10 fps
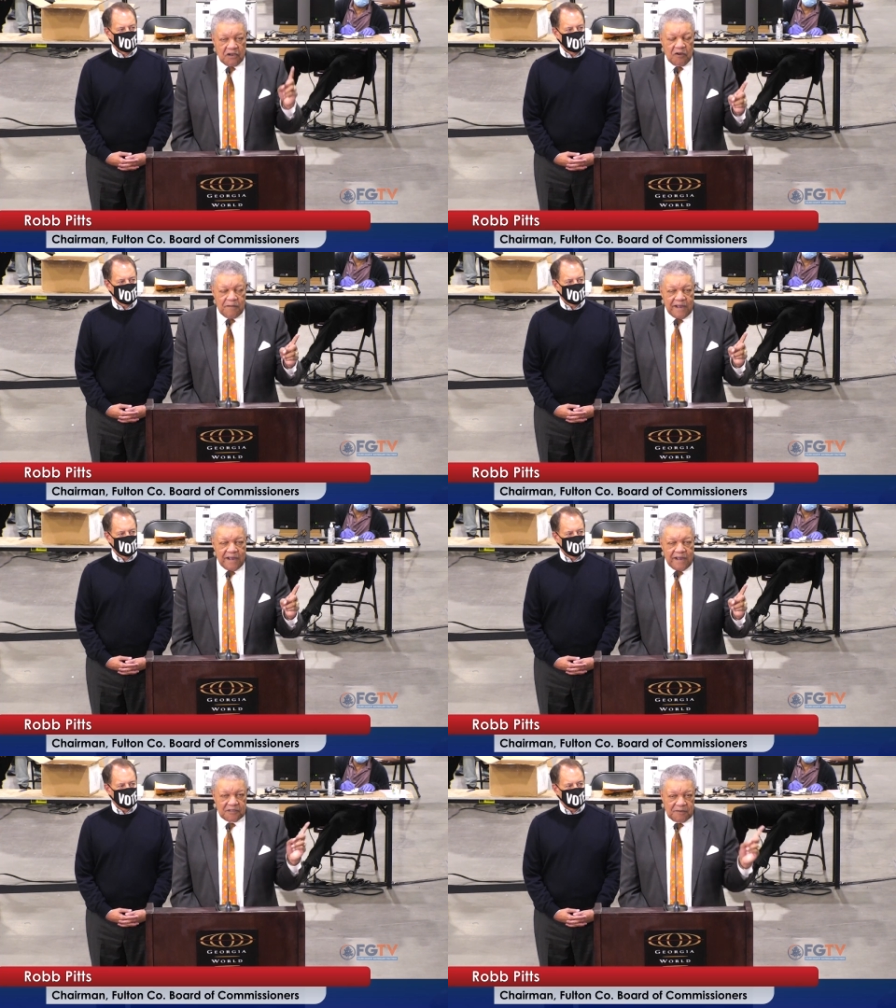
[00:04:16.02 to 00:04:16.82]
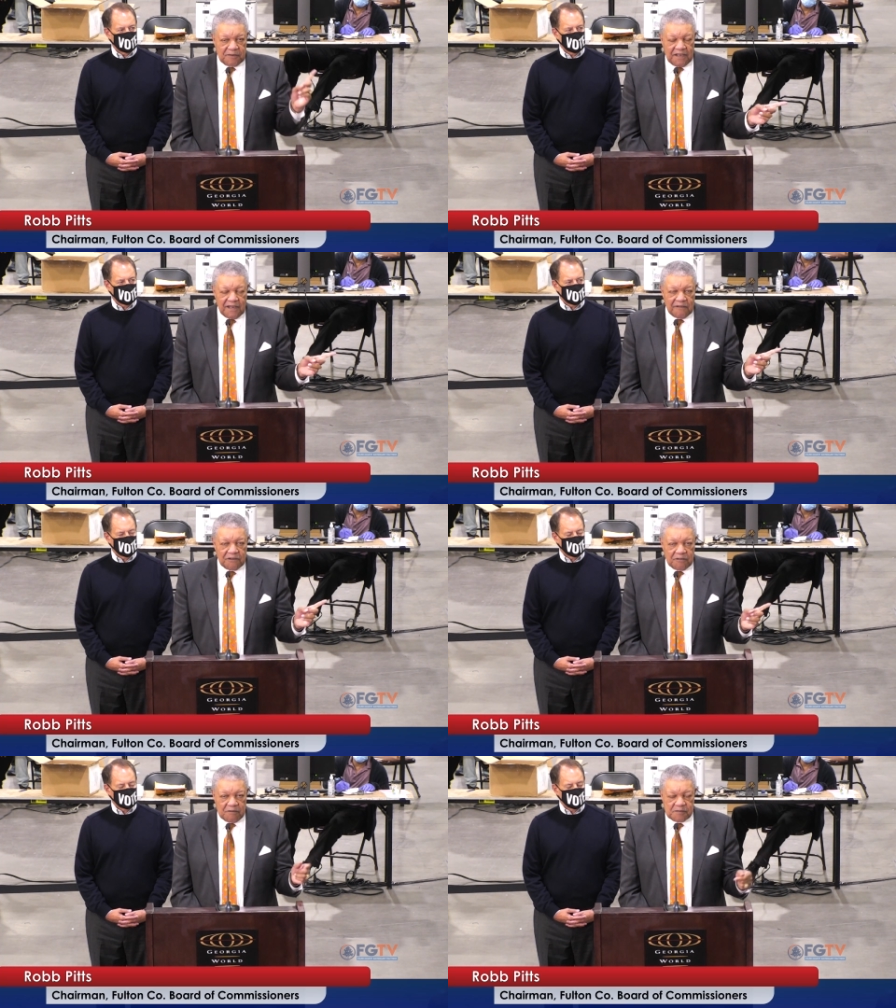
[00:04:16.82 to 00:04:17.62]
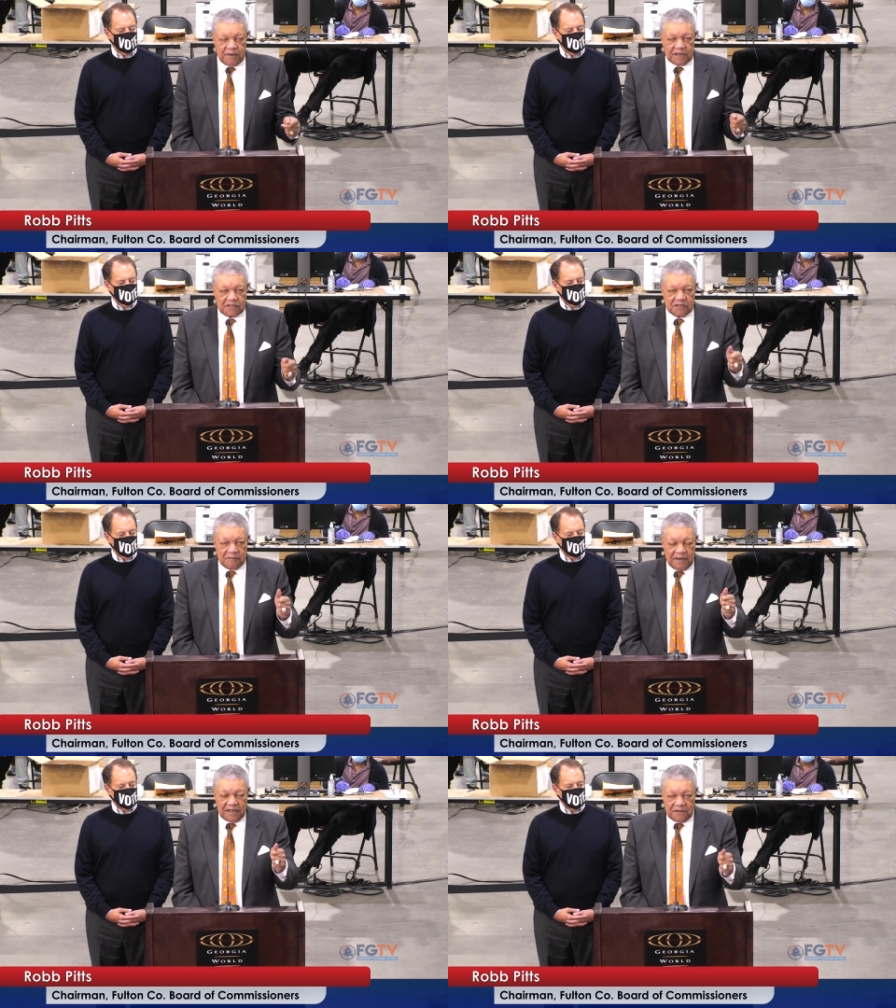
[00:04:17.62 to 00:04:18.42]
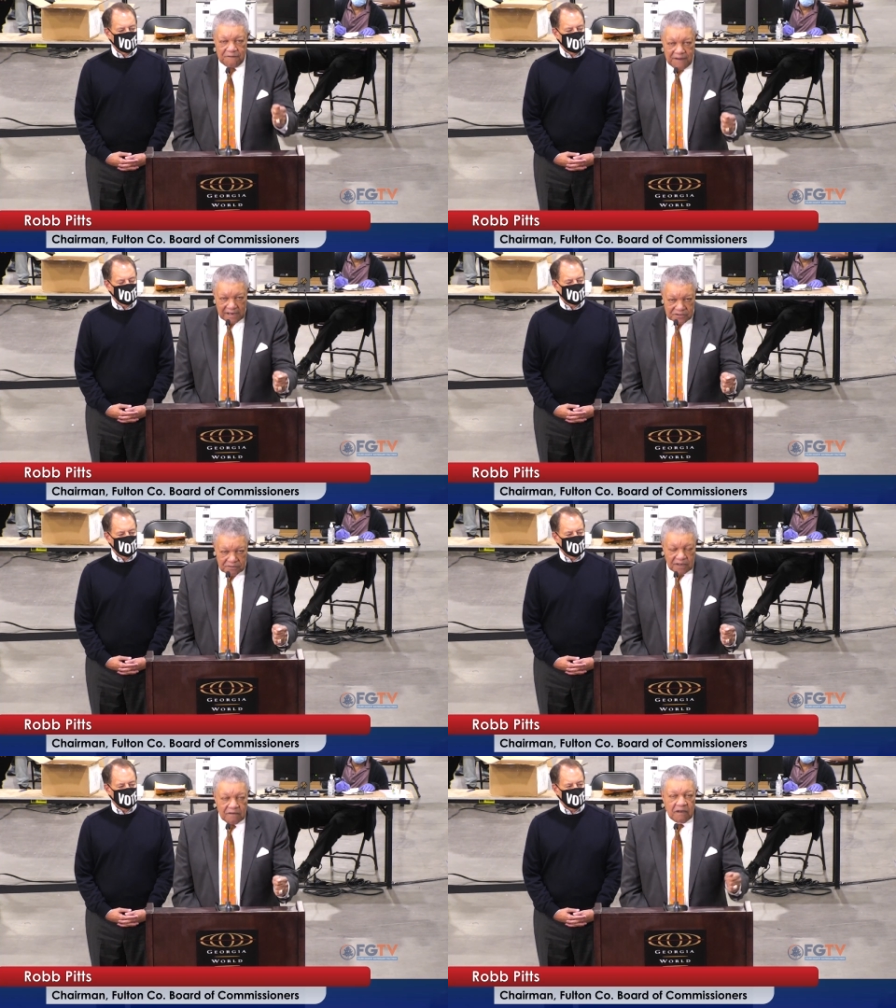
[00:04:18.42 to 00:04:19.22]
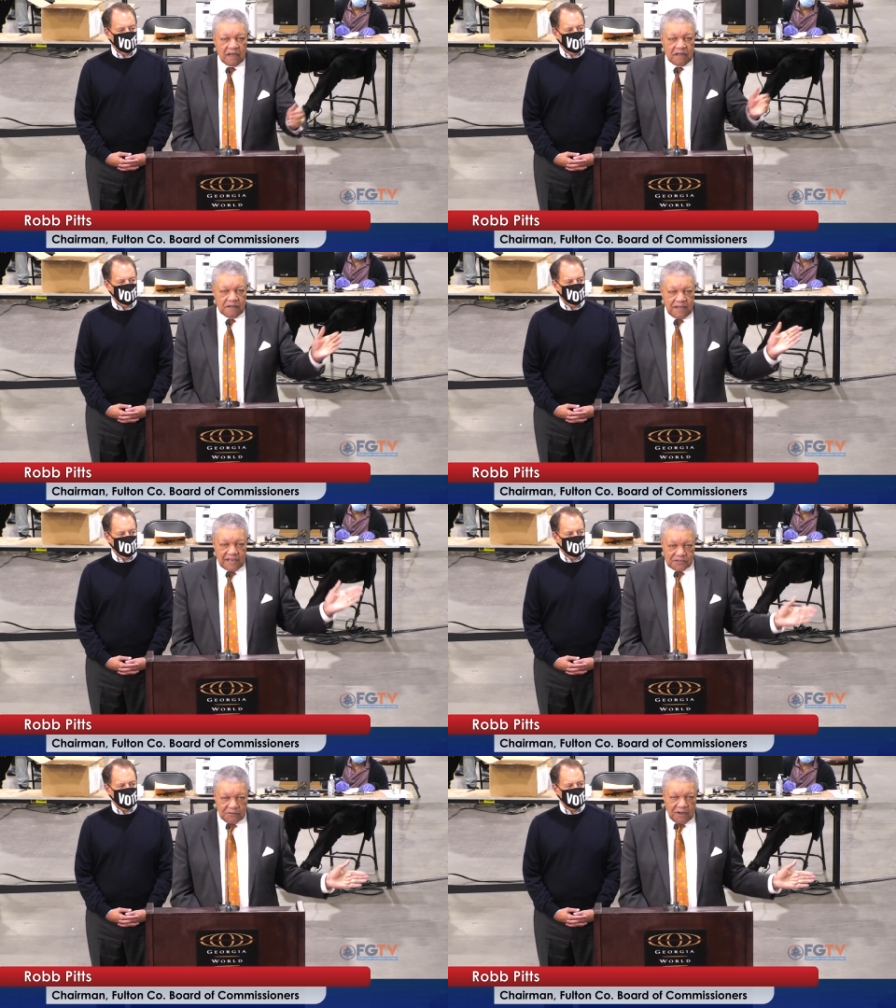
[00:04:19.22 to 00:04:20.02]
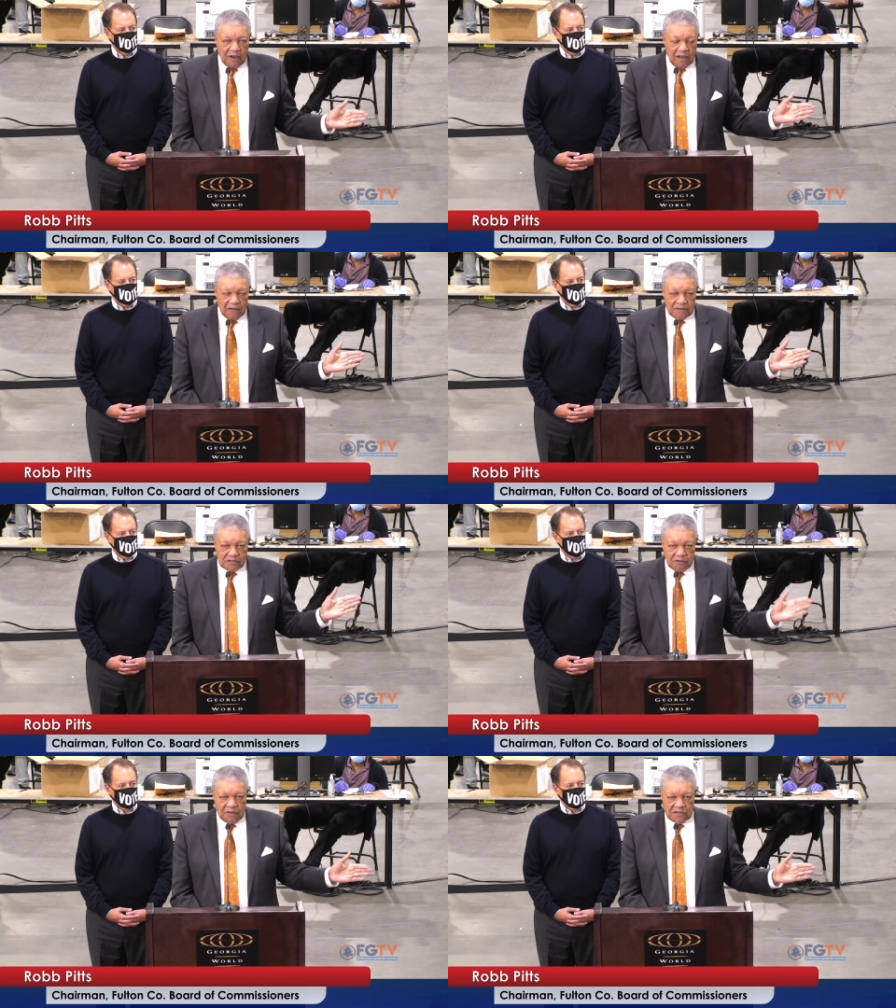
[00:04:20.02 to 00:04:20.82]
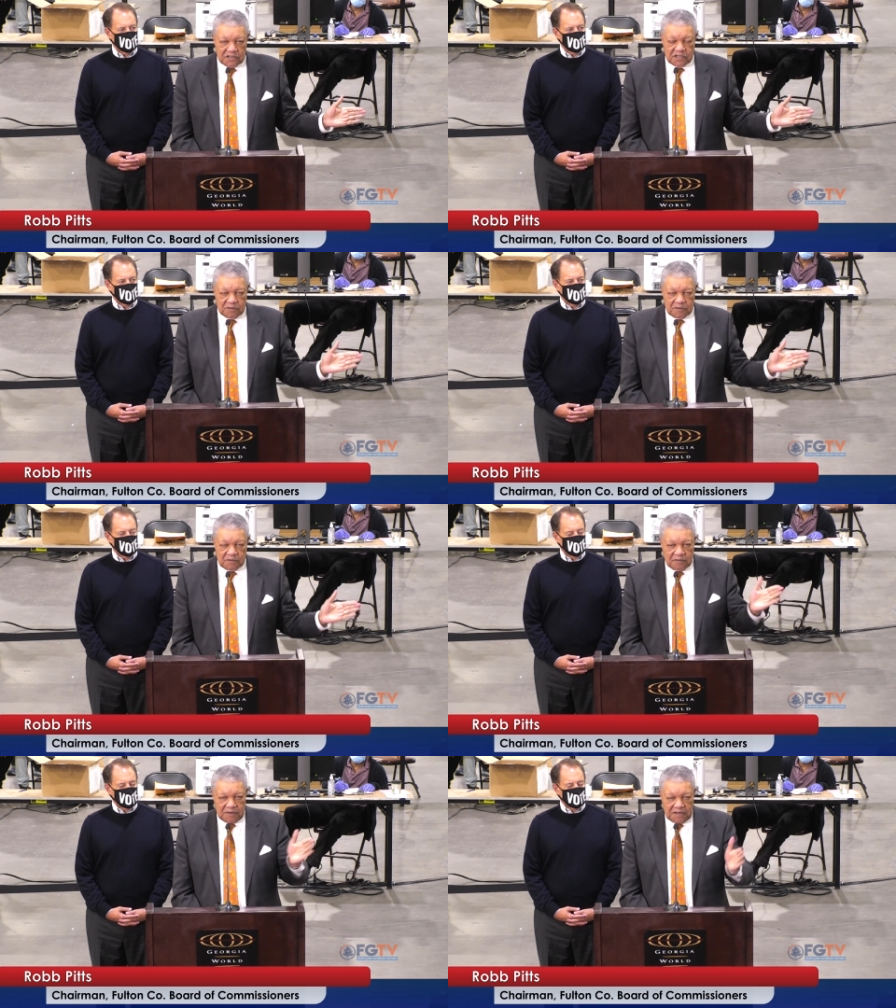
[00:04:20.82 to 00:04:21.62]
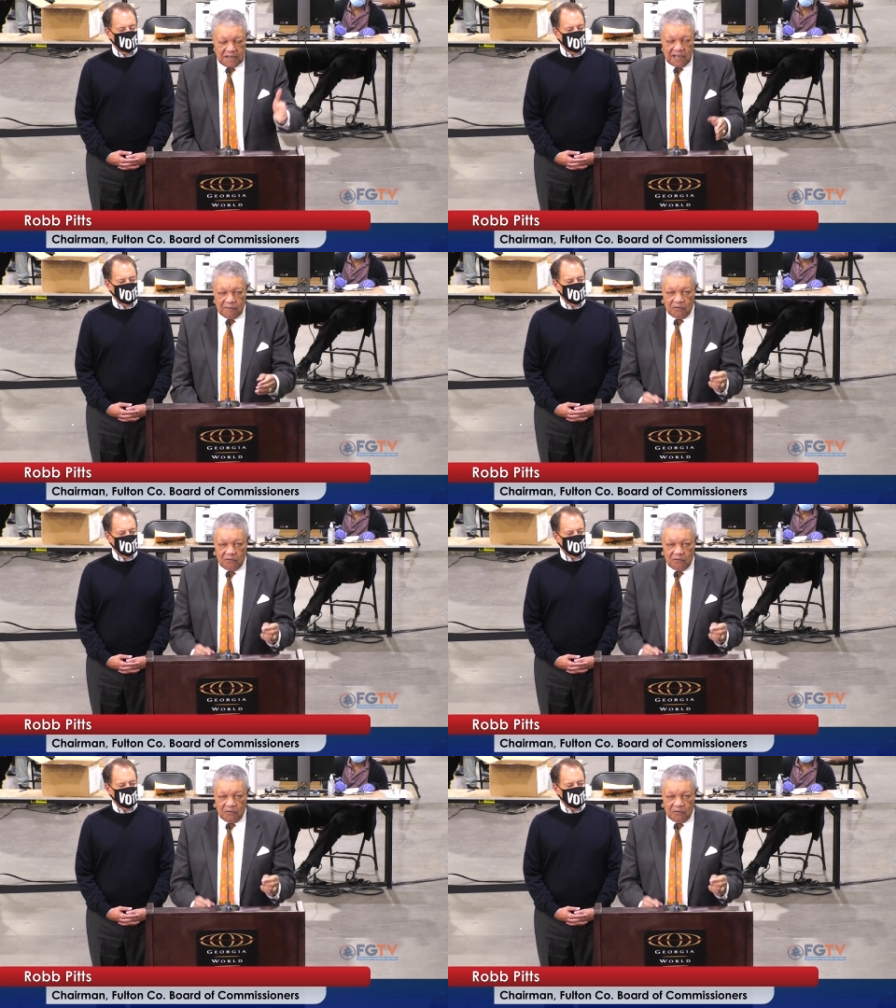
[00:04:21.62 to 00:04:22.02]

you go back to the beginning with respect to the manufacturer, that's where all of his criticism should begin.